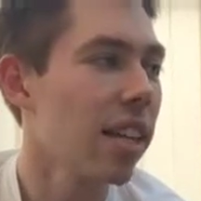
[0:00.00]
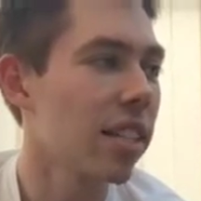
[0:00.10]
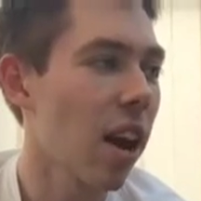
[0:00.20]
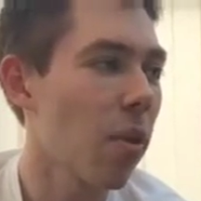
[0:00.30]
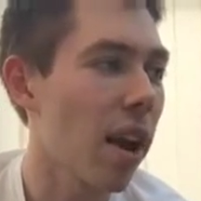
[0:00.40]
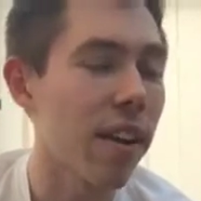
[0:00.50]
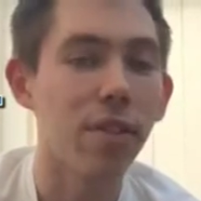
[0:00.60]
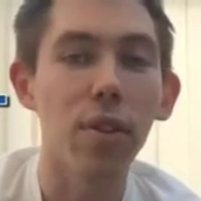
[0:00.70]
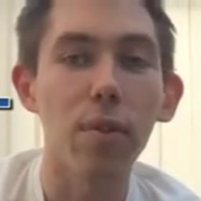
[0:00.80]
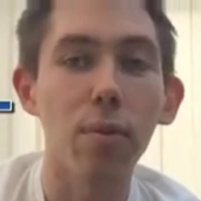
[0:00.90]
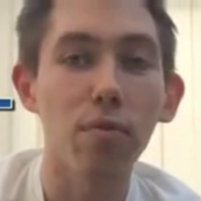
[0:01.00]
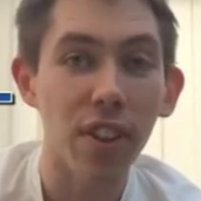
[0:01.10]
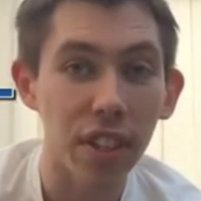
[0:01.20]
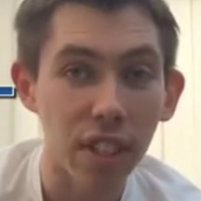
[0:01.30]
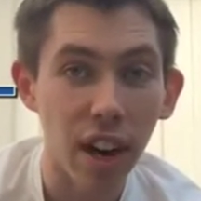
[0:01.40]
So if you
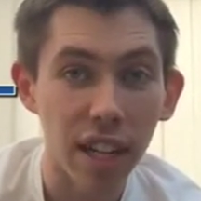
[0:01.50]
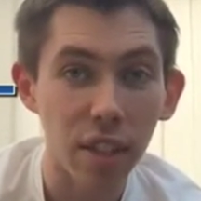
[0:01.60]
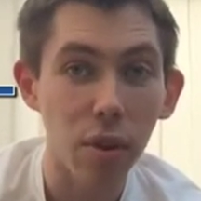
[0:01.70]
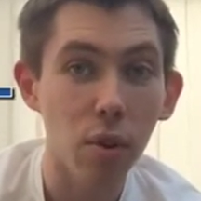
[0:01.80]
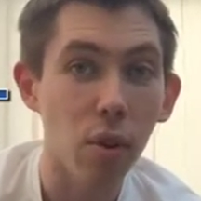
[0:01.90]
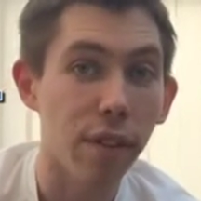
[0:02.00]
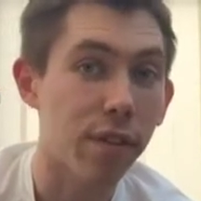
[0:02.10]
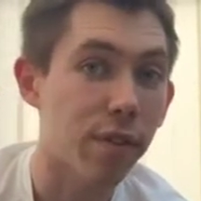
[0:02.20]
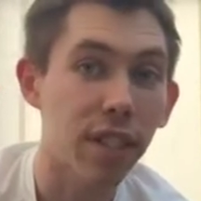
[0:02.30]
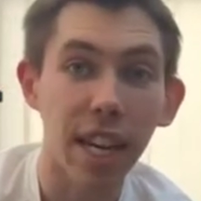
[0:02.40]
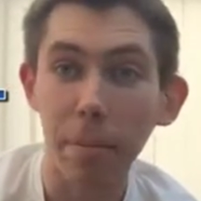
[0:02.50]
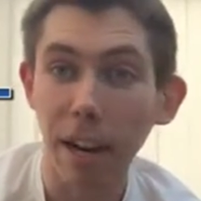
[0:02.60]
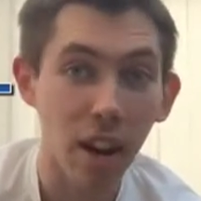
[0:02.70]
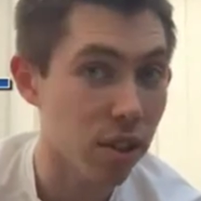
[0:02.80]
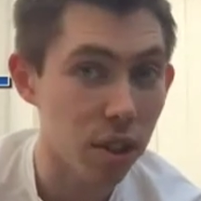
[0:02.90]
read the title or if you've seen
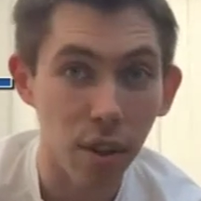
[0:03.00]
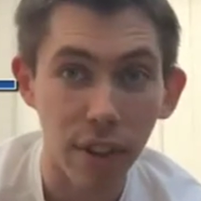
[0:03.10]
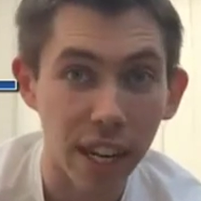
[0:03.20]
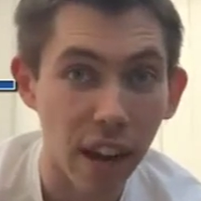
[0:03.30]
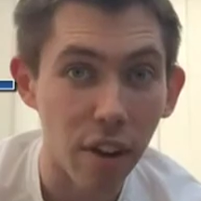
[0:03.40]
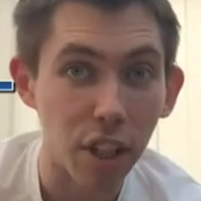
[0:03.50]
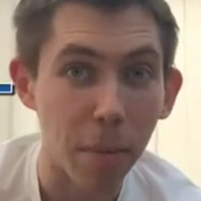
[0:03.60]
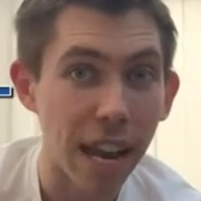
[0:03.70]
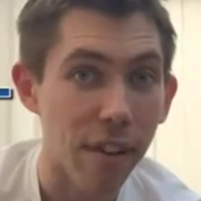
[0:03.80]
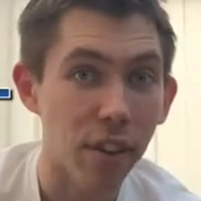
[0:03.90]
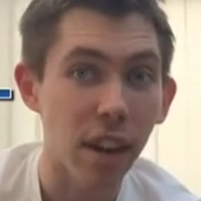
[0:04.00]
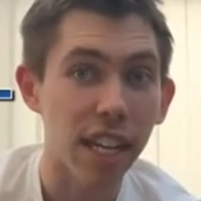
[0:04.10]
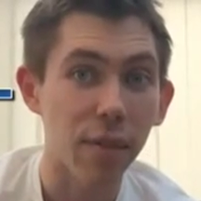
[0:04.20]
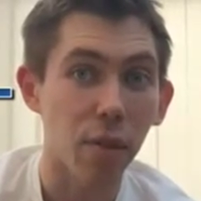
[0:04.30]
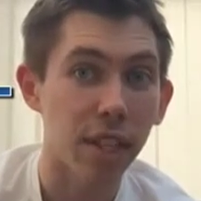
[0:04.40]
my last two videos, you may have an
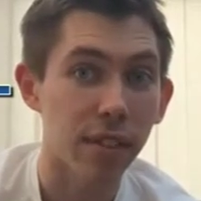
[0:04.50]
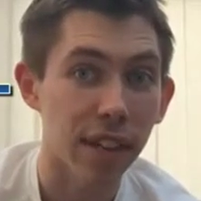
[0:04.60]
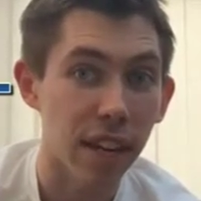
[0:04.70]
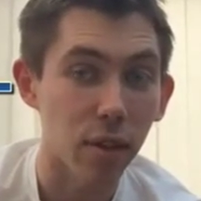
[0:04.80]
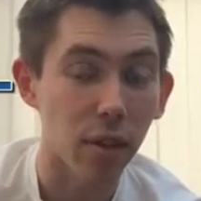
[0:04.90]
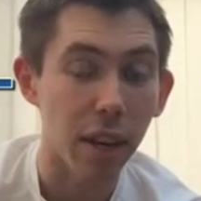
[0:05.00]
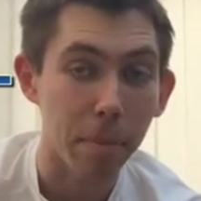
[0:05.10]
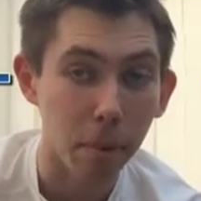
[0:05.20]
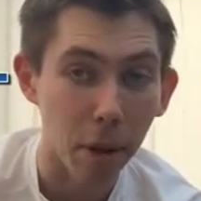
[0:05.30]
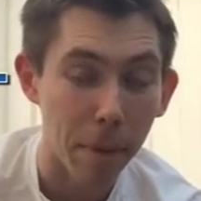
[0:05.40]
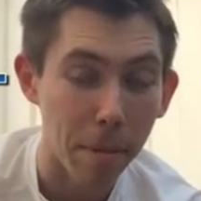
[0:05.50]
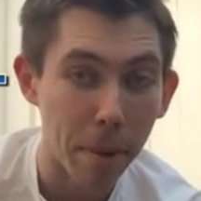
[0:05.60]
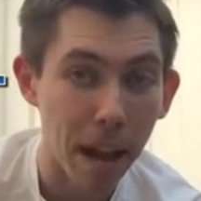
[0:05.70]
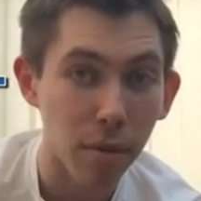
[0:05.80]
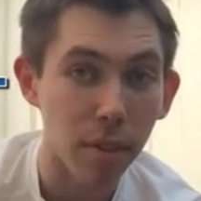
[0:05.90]
idea what this video is already going to be
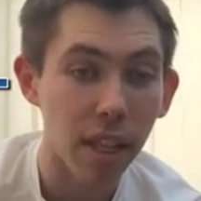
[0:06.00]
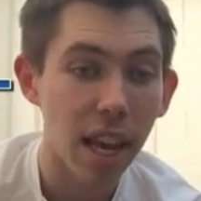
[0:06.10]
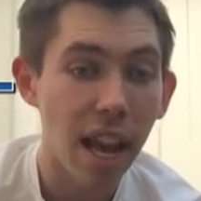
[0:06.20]
about.